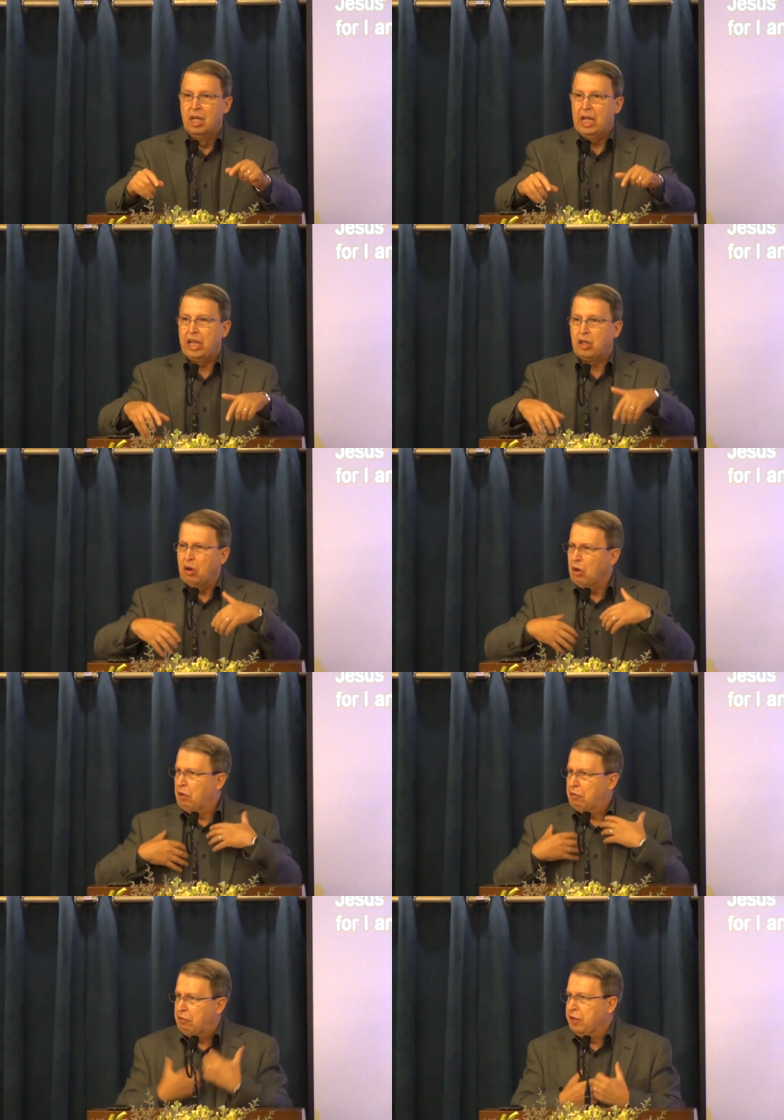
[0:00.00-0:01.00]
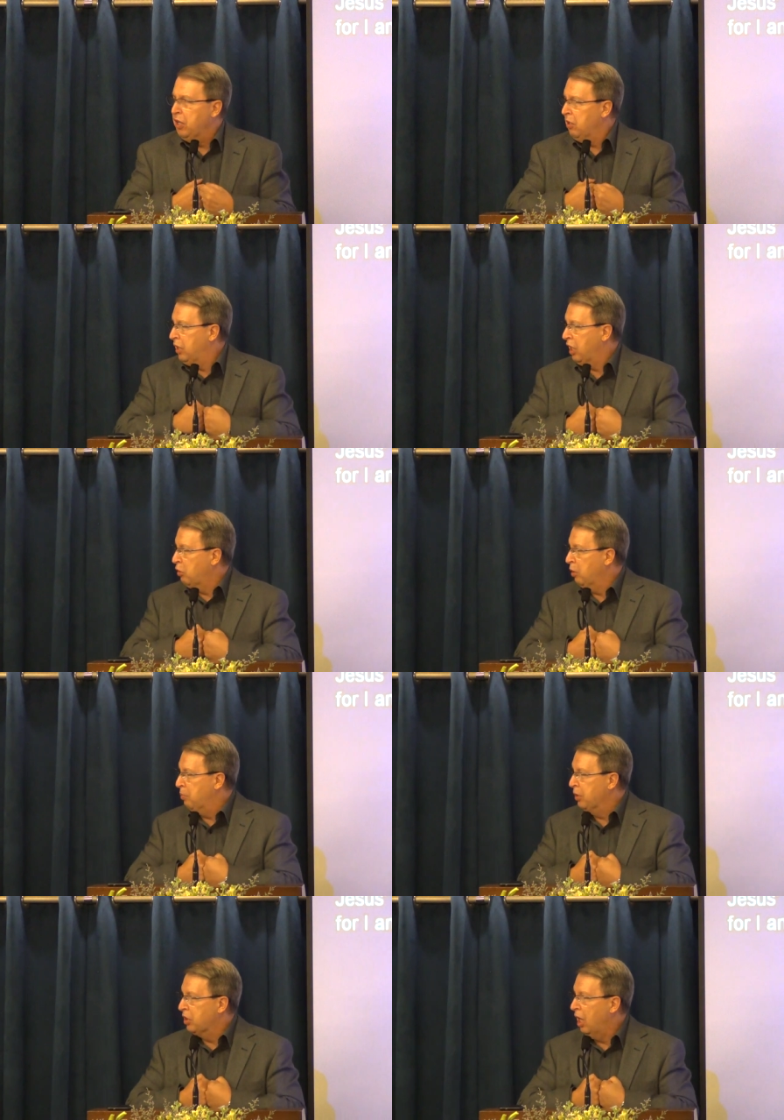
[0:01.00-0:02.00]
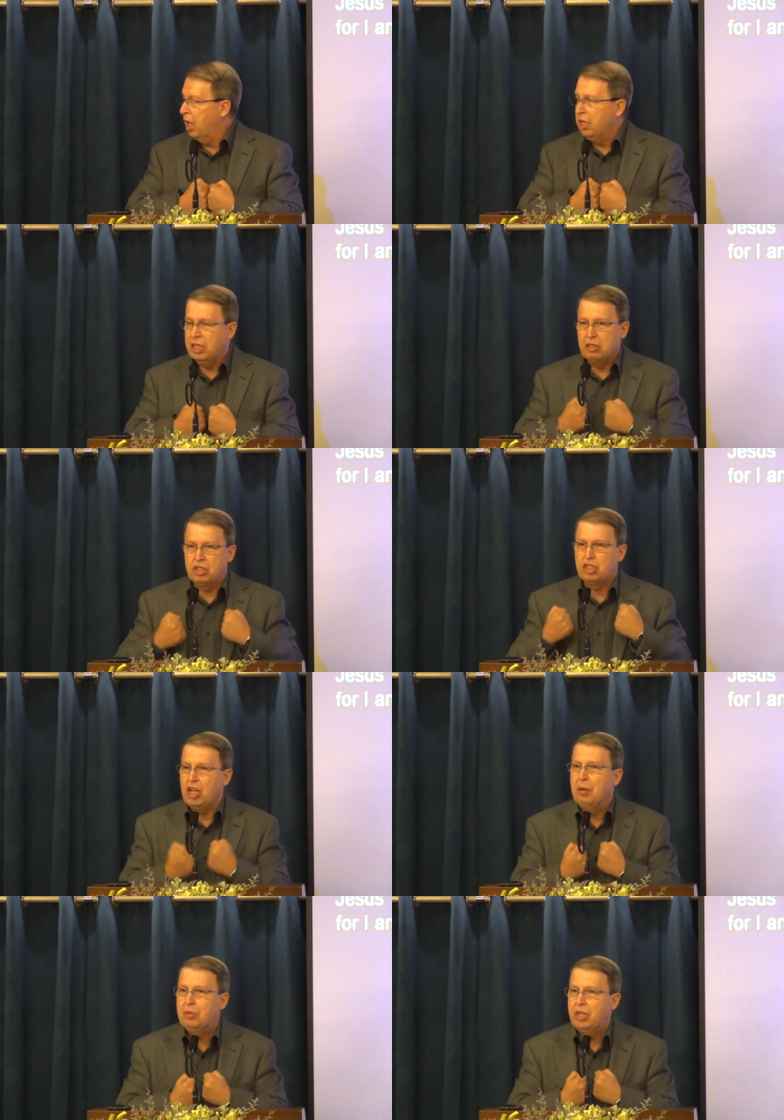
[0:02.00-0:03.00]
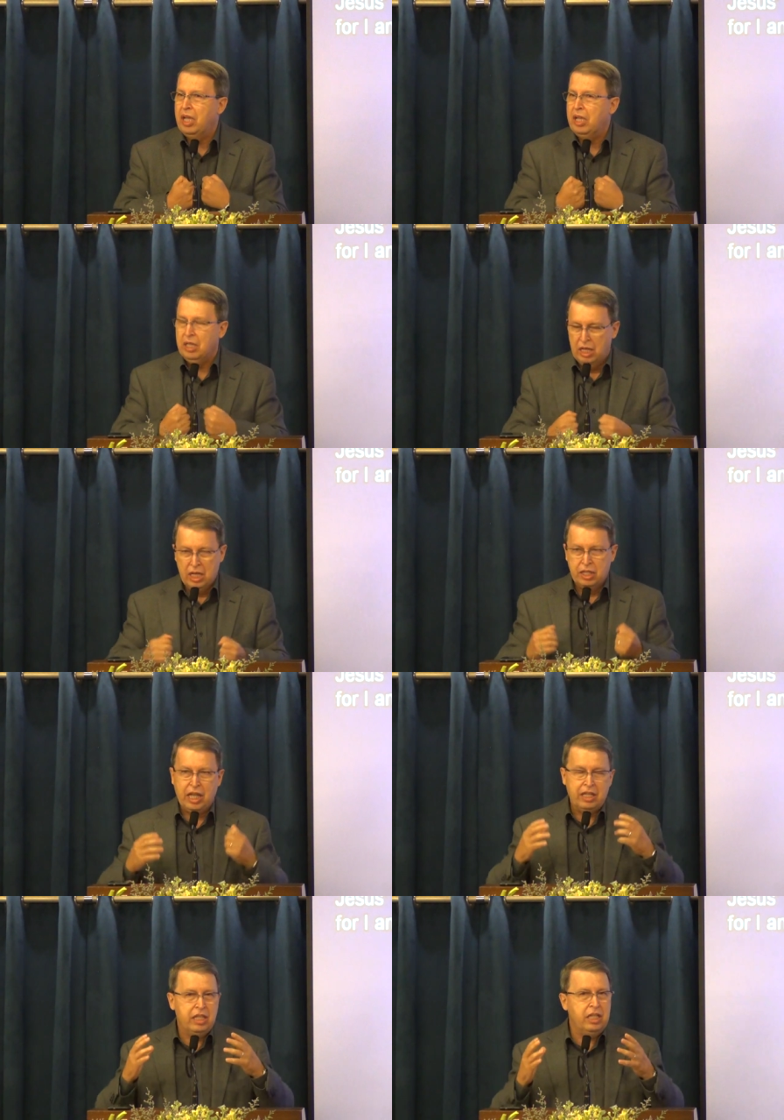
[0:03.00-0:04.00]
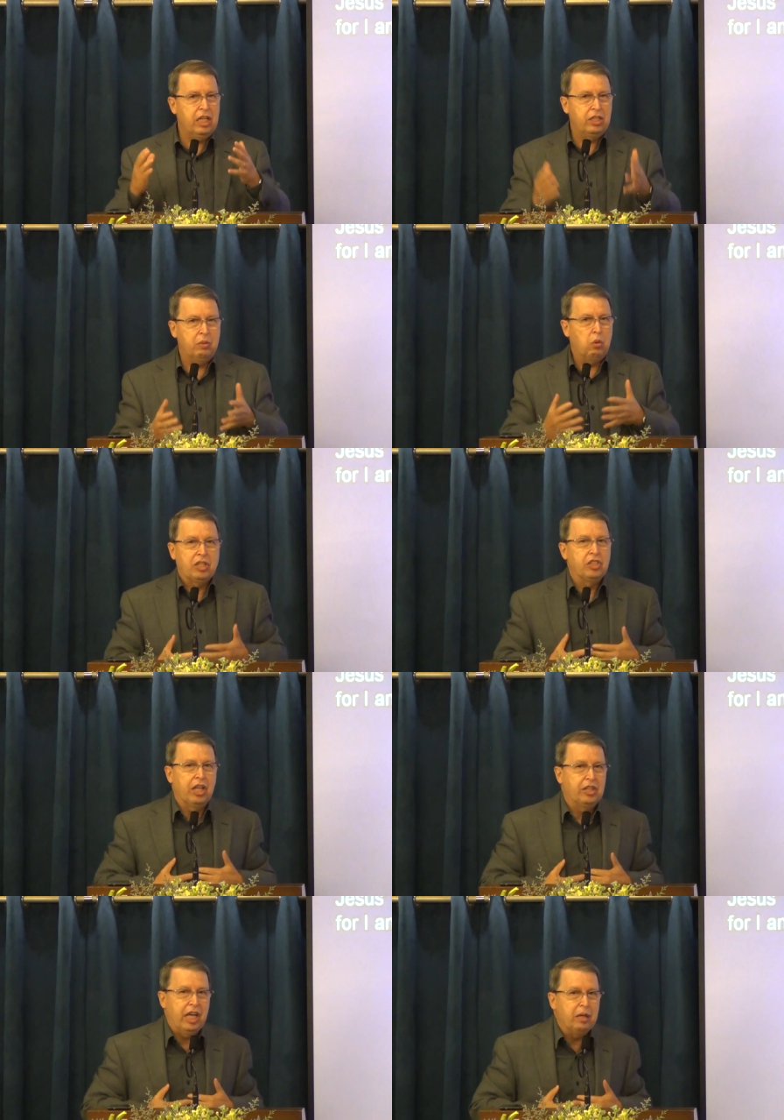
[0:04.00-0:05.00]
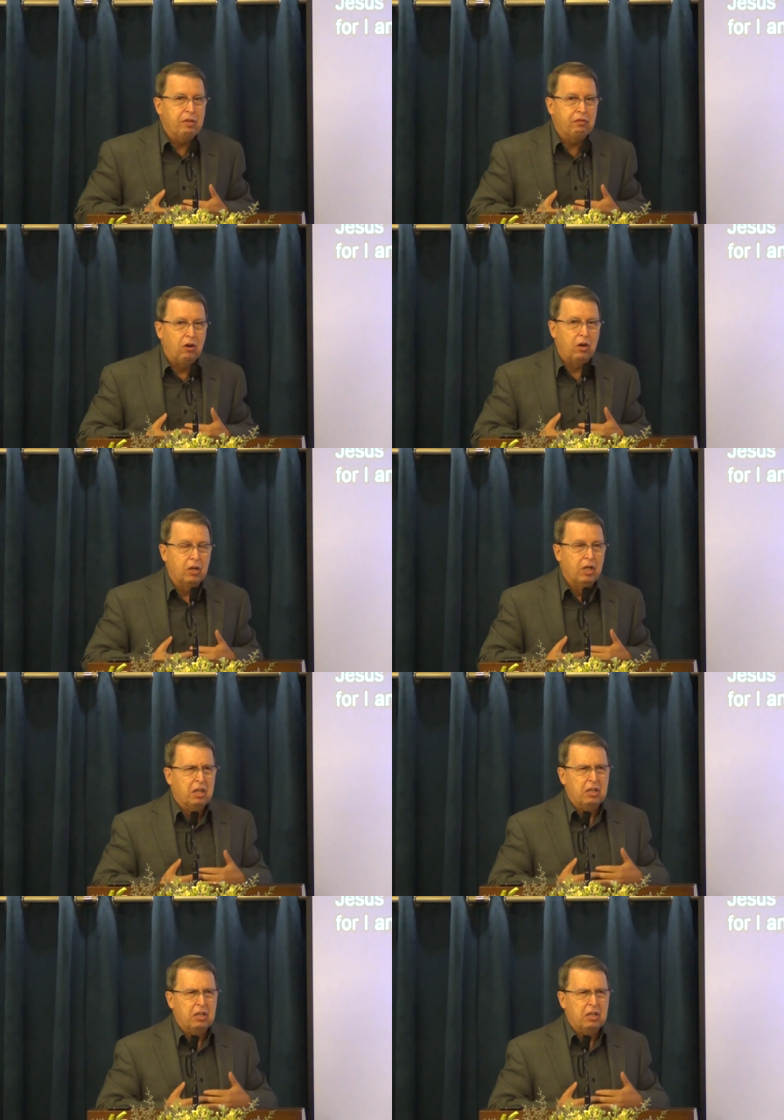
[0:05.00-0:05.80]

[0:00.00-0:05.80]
Like a fear that gripped his heart. There's something that he did was not there before.